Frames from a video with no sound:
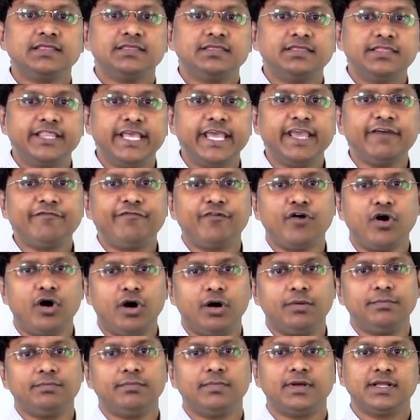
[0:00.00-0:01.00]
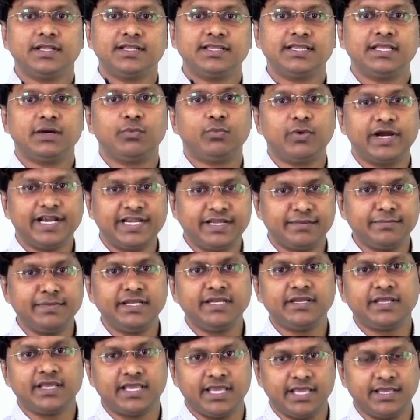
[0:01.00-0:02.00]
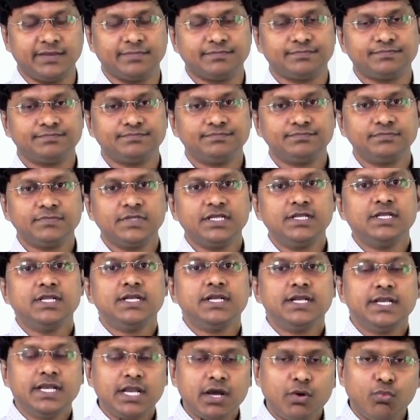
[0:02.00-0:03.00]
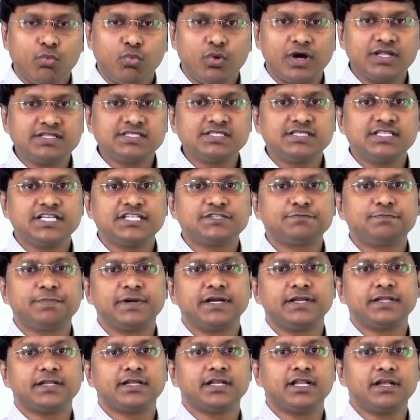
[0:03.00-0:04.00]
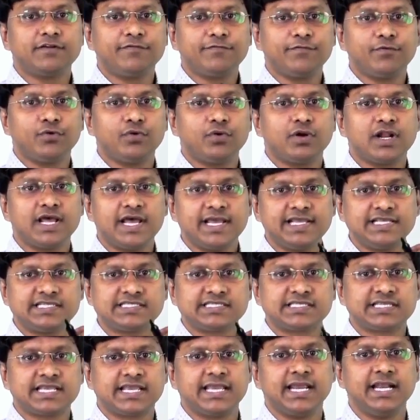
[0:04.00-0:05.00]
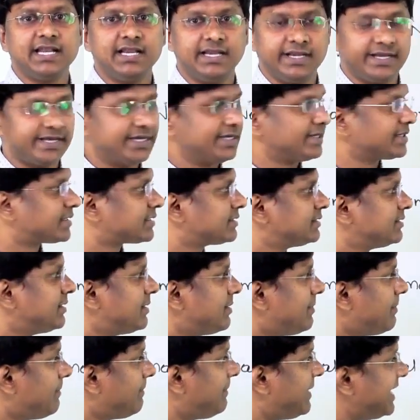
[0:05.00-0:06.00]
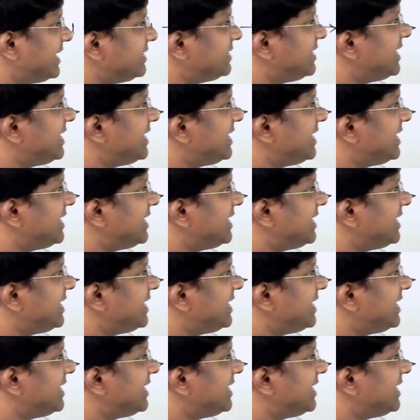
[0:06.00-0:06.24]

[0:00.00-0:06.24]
they form the vitamin K. Now, once this particular flora is killed by